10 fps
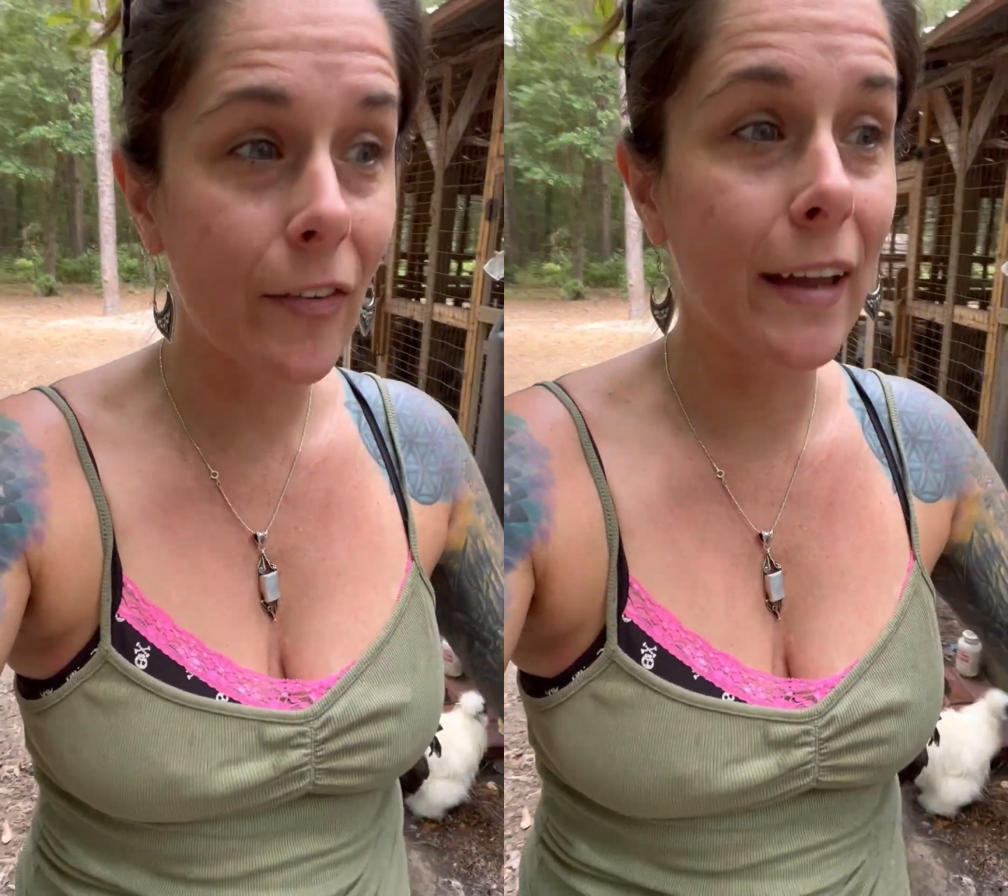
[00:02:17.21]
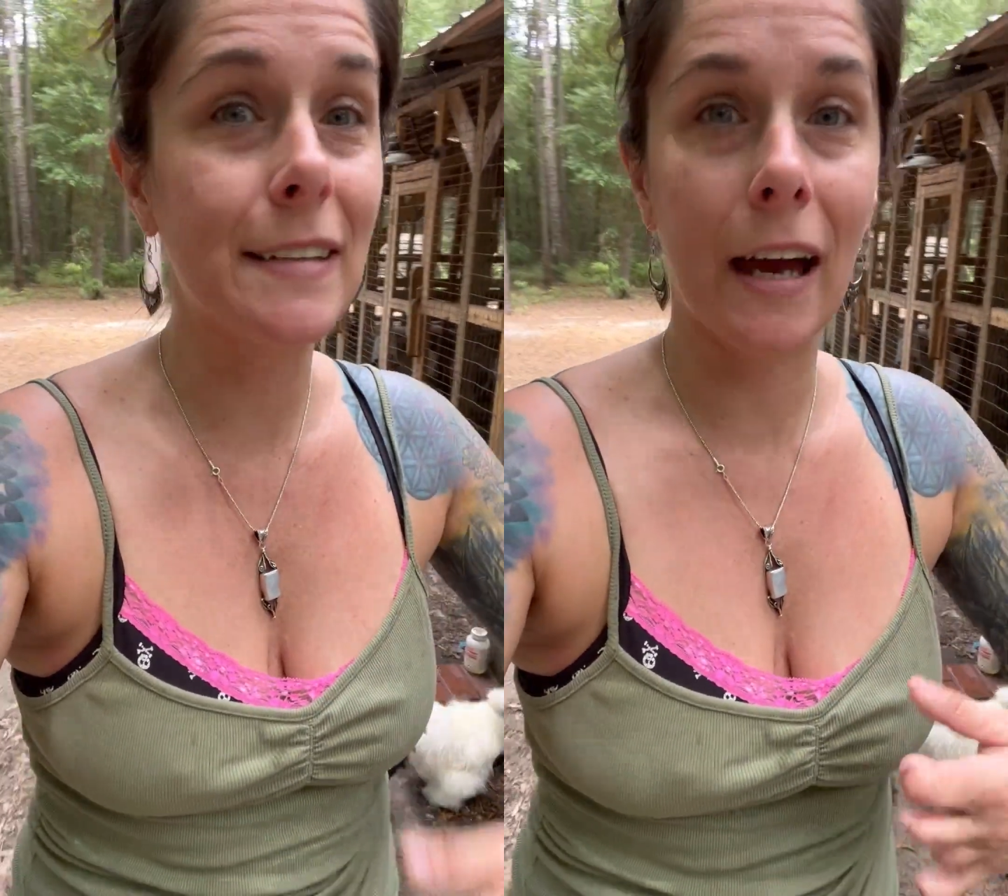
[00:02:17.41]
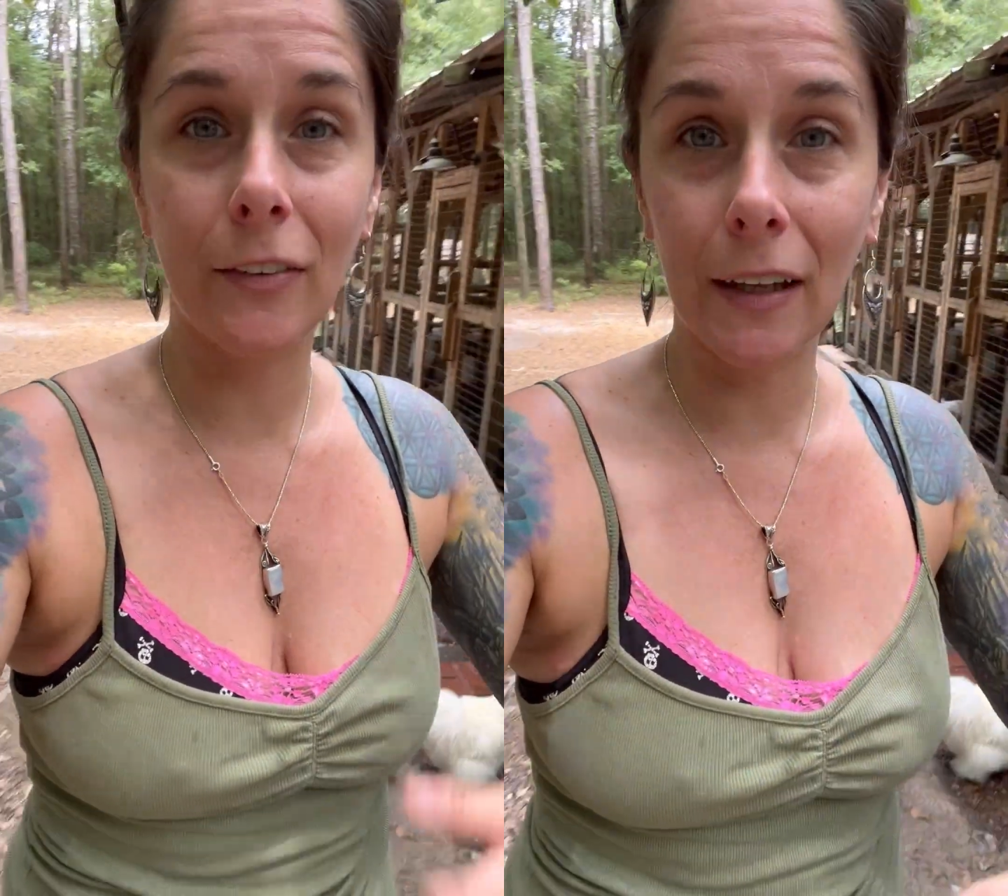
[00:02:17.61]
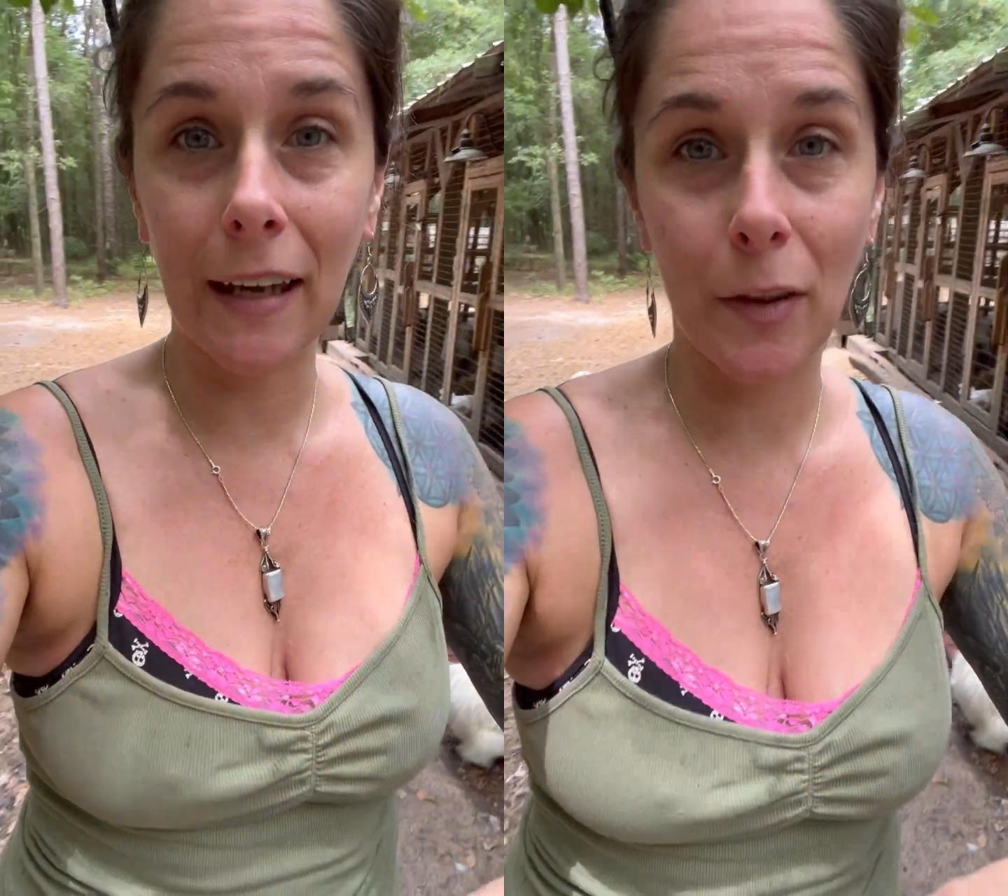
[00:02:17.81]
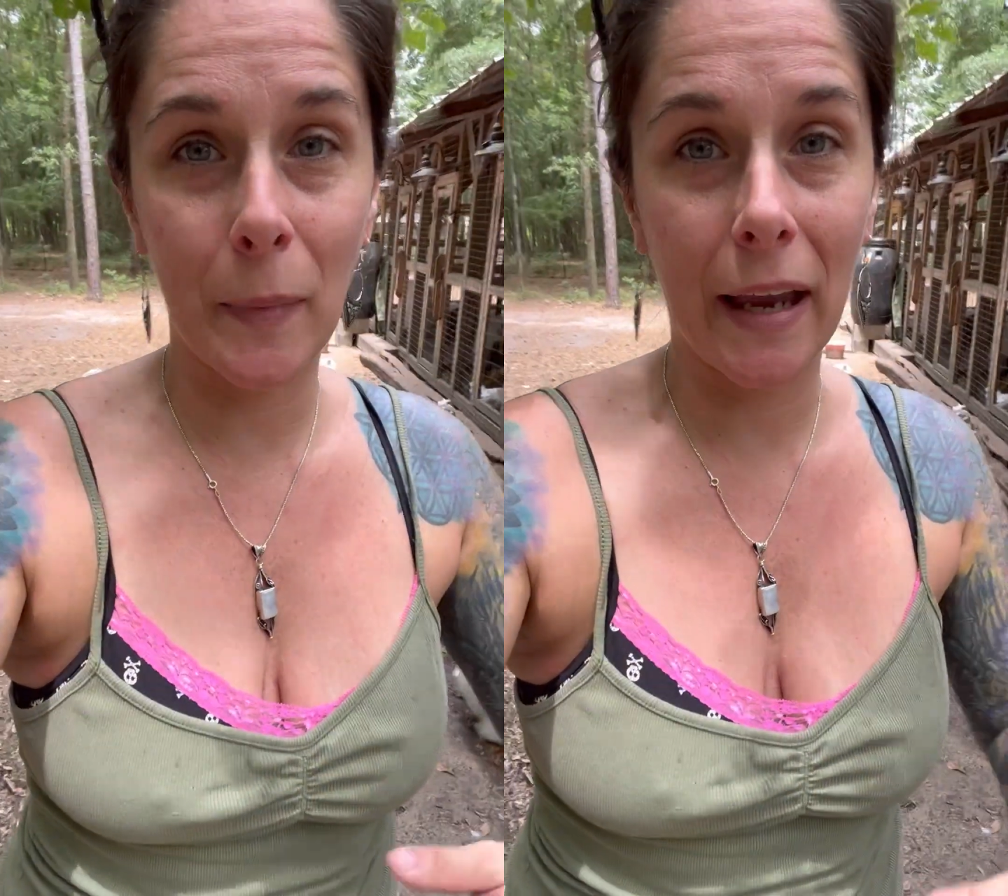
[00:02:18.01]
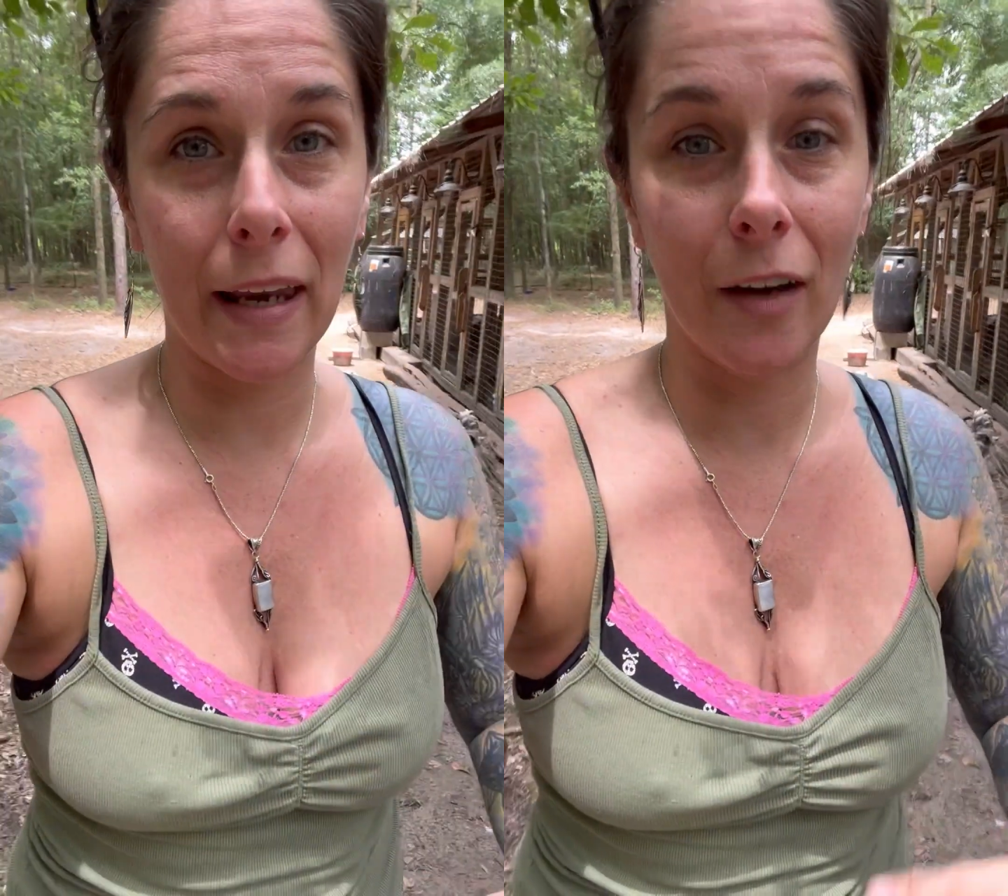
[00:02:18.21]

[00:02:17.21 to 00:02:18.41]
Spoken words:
and definitely at the beginning